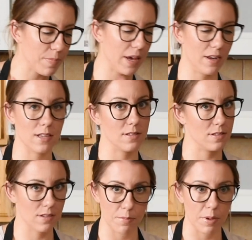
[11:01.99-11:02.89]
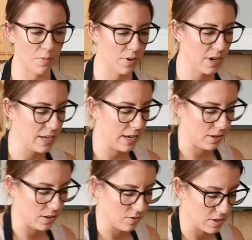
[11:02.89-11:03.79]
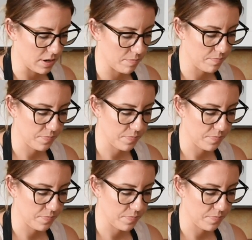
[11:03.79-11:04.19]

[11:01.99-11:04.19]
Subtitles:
but it's gonna be pretty dang close here.